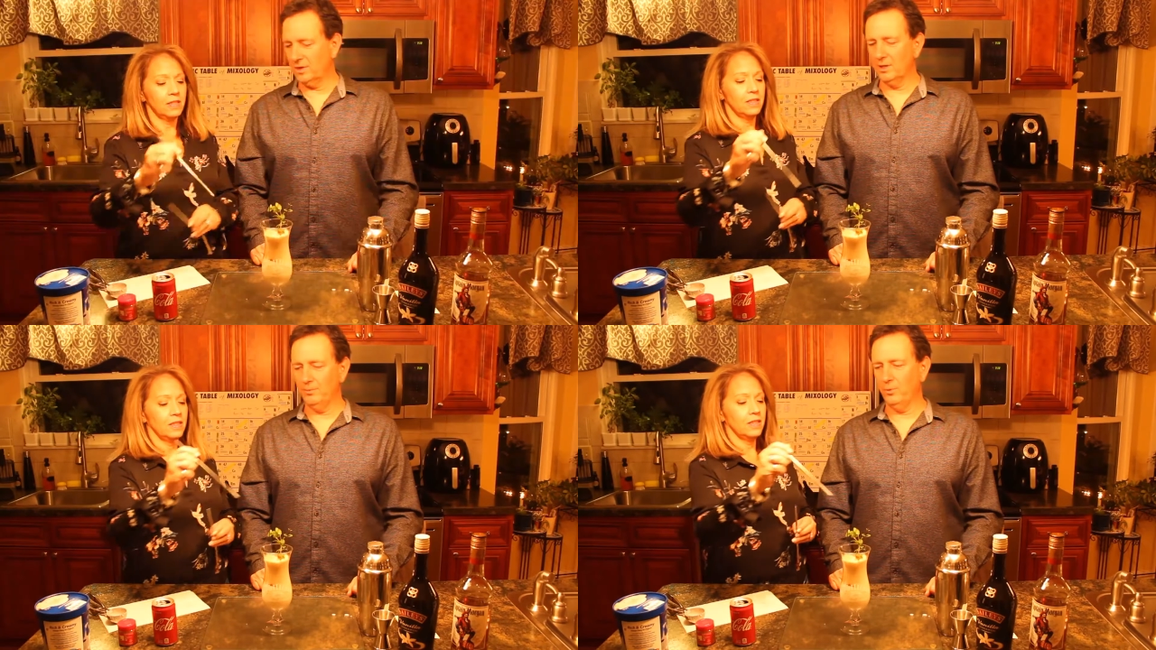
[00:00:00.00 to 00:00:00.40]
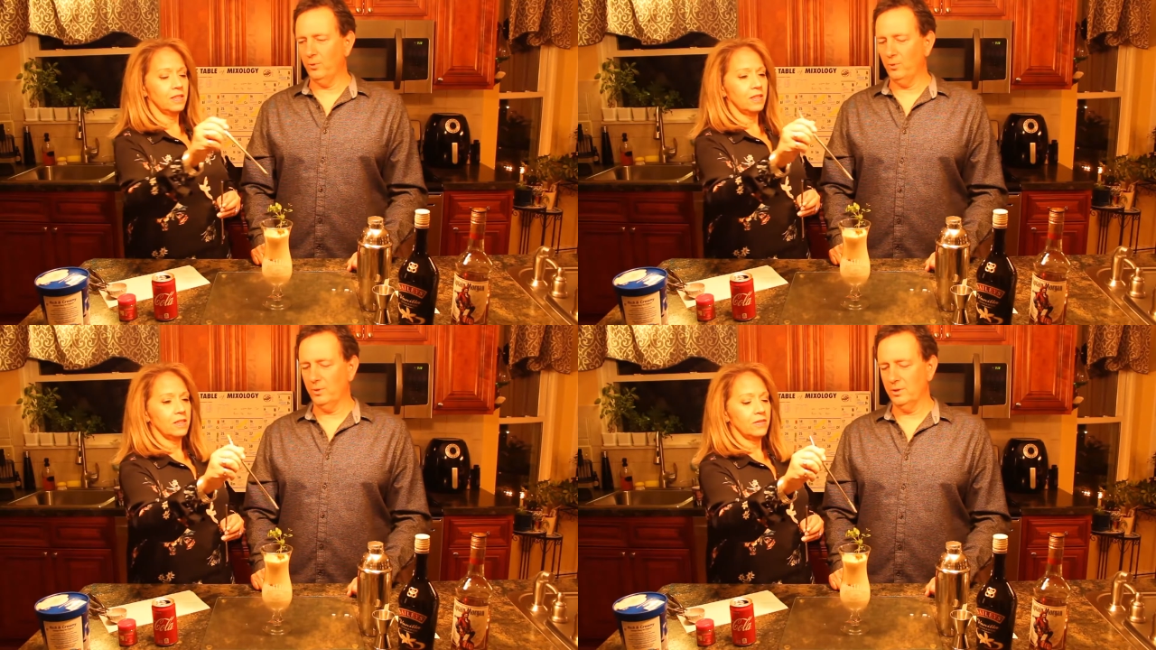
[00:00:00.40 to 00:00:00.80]
Speaker 1: a
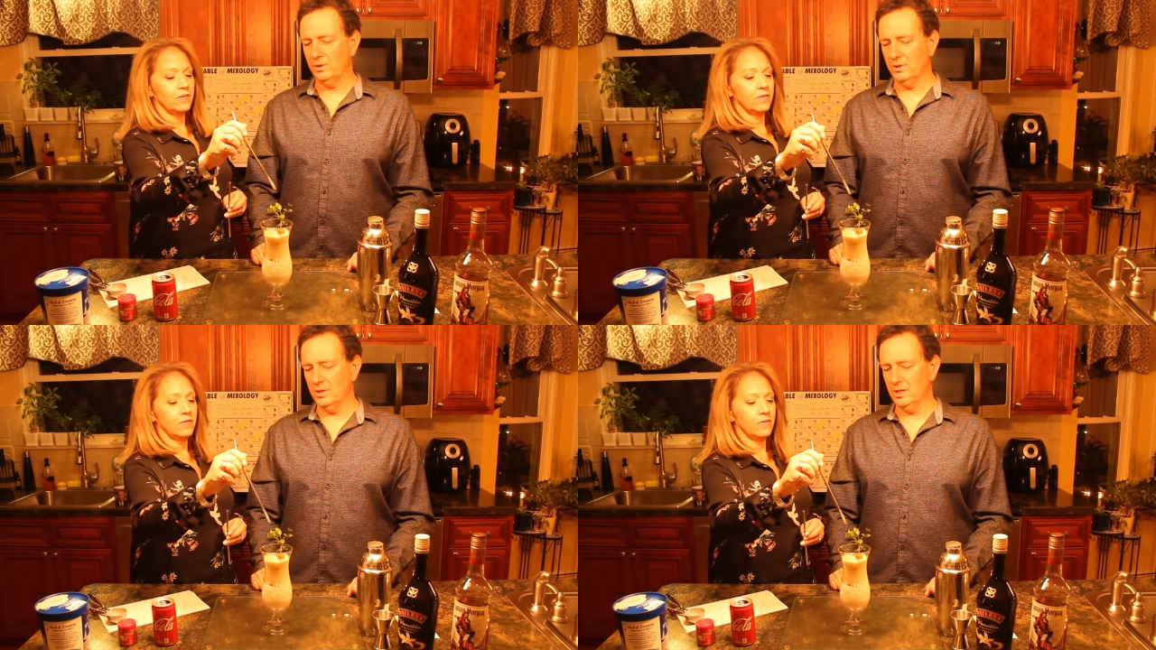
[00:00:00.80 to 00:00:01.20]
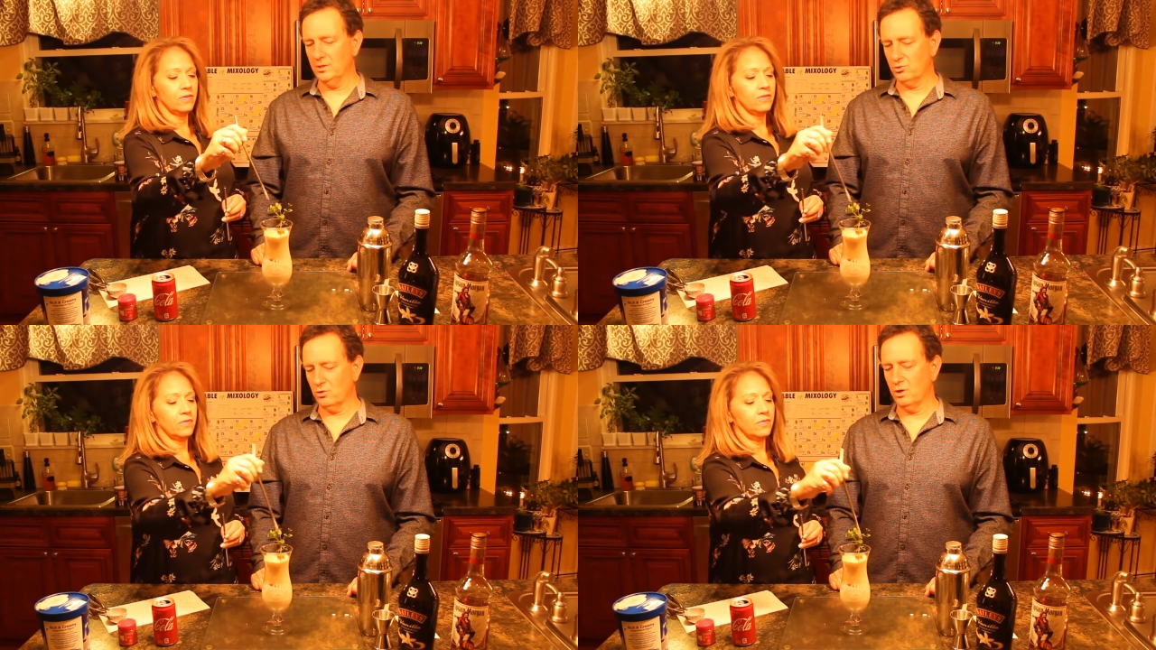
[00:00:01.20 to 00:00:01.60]
couple
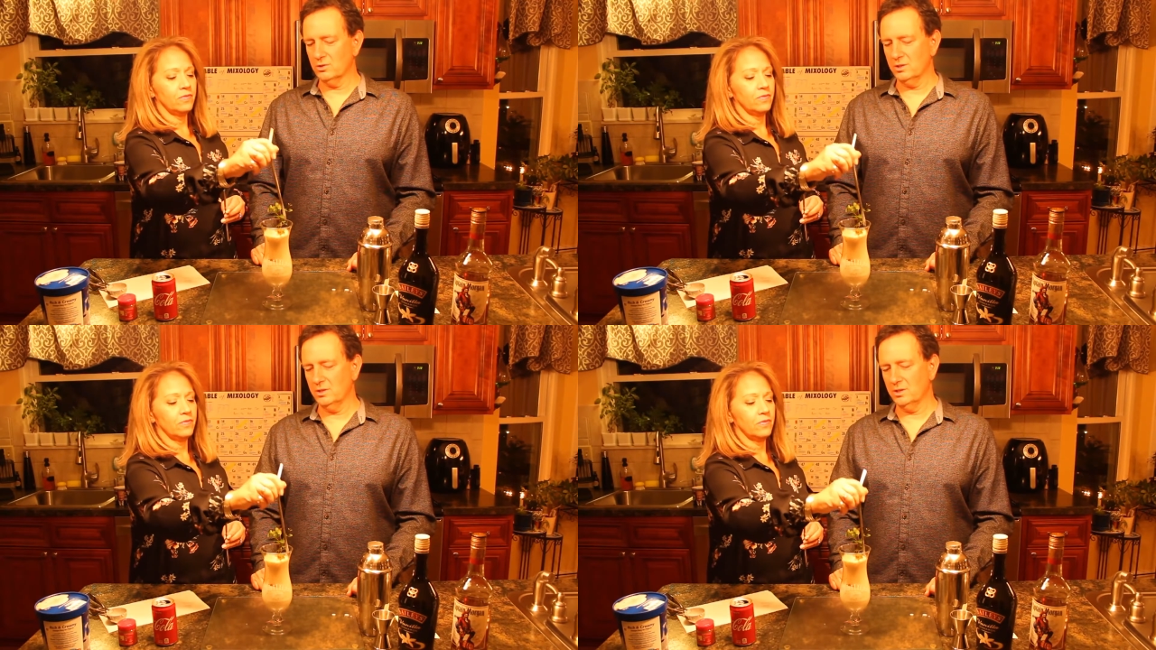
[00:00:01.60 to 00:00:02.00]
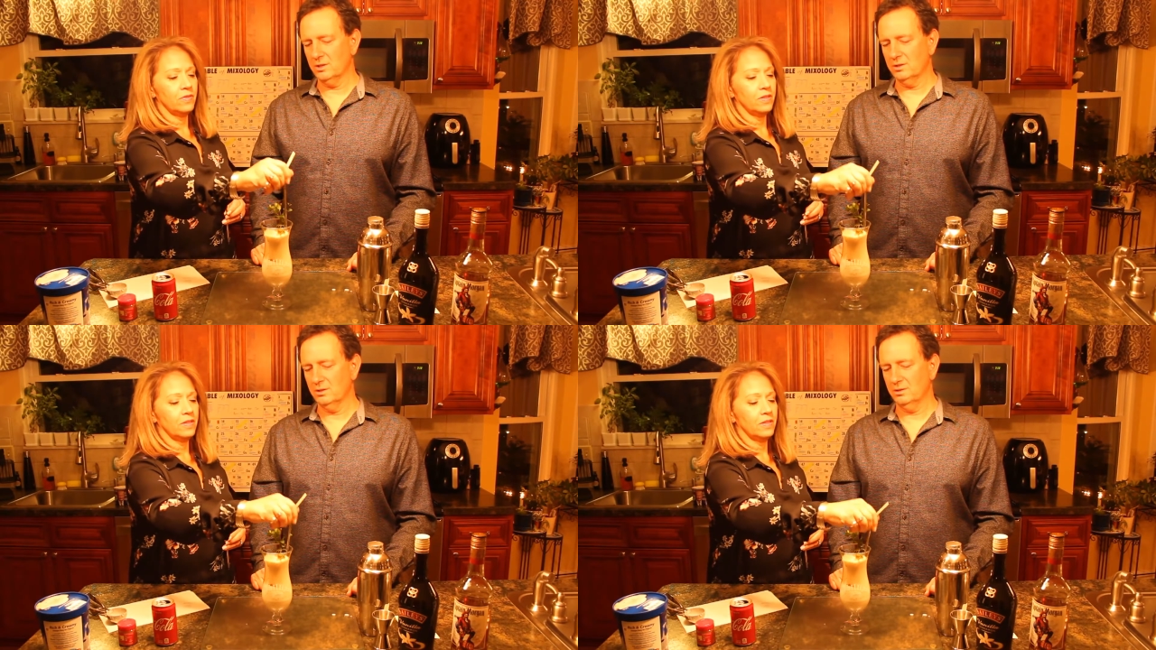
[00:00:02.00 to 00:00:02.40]
straws in there.
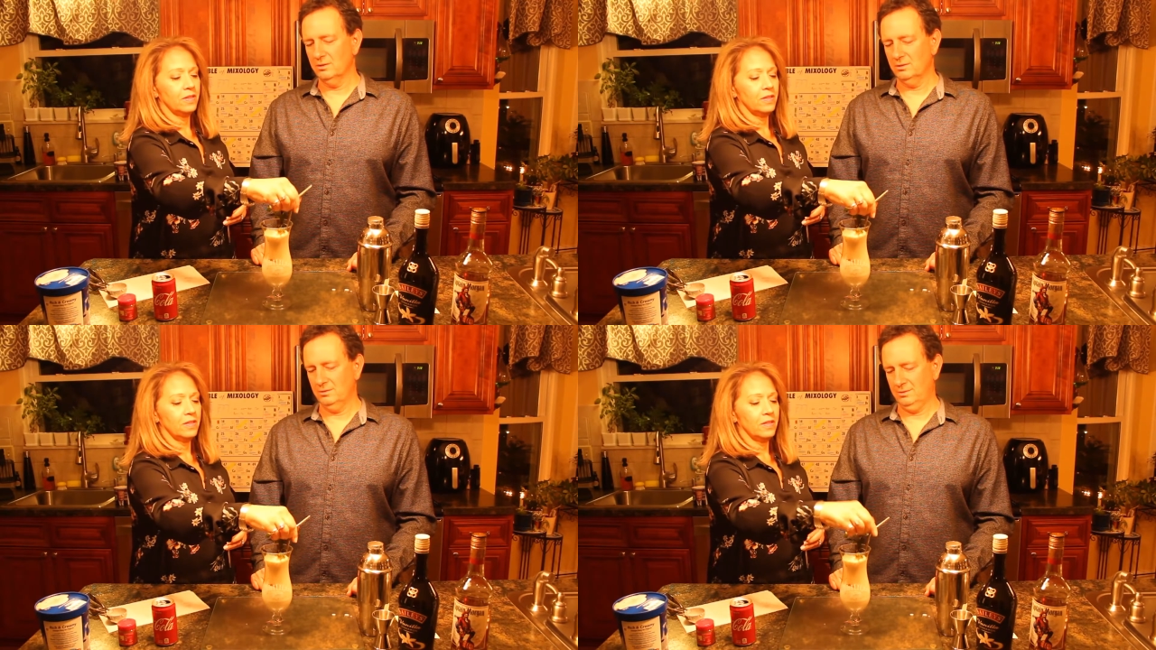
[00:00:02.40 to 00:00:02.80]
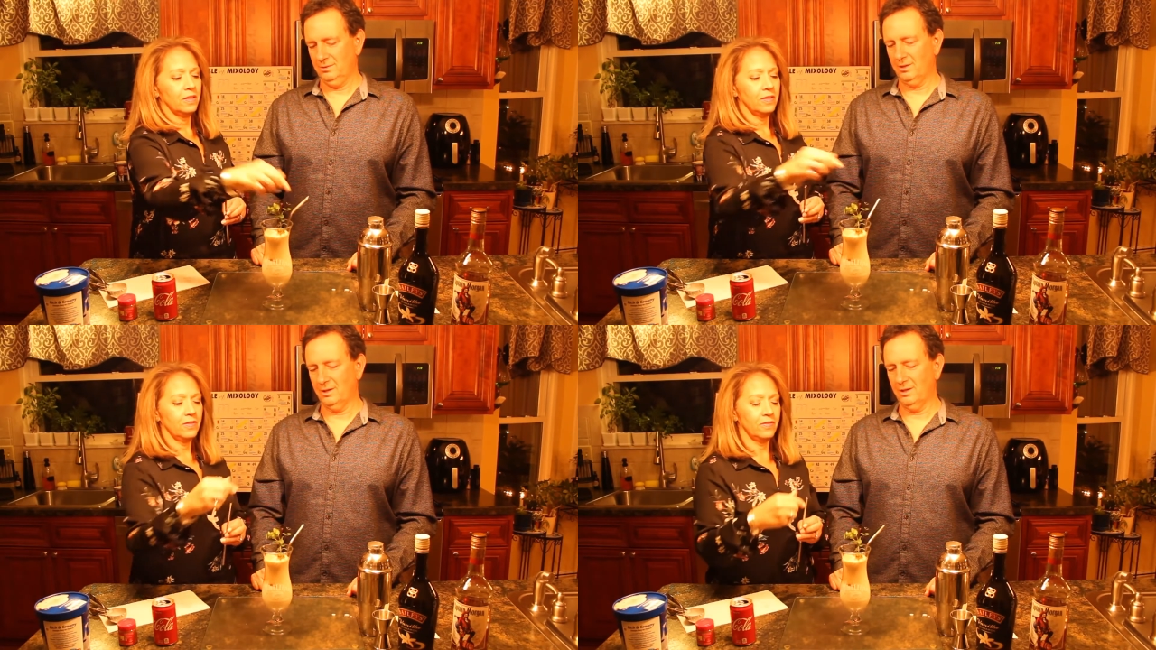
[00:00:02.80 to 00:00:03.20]

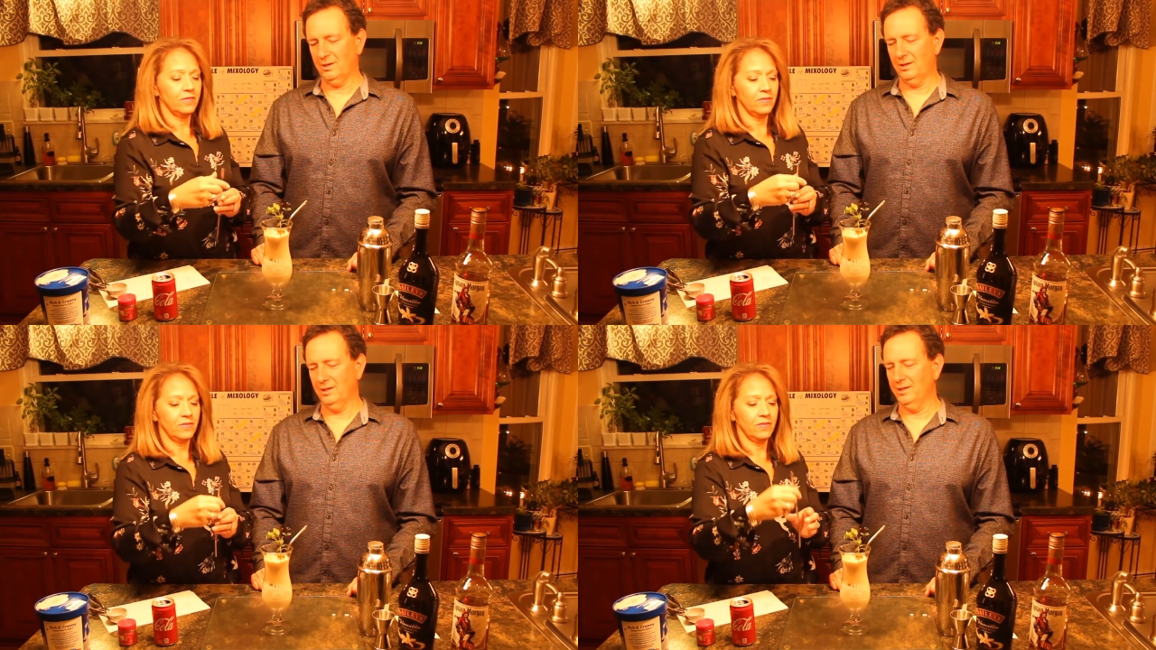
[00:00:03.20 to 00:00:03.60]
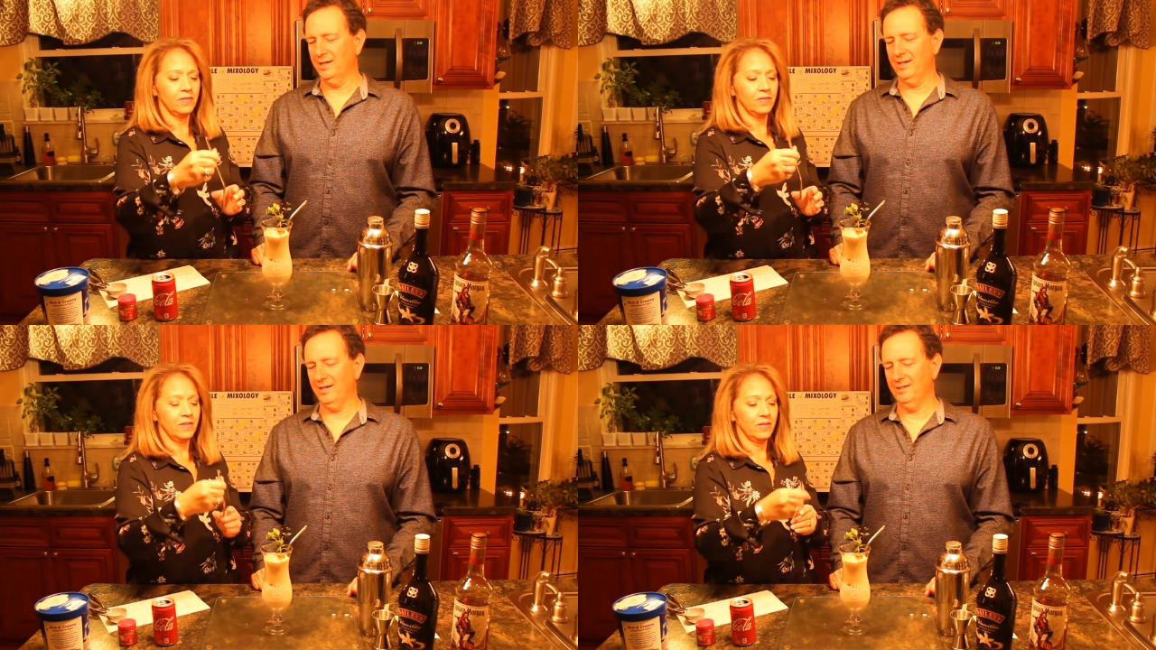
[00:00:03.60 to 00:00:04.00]
Oh yeah.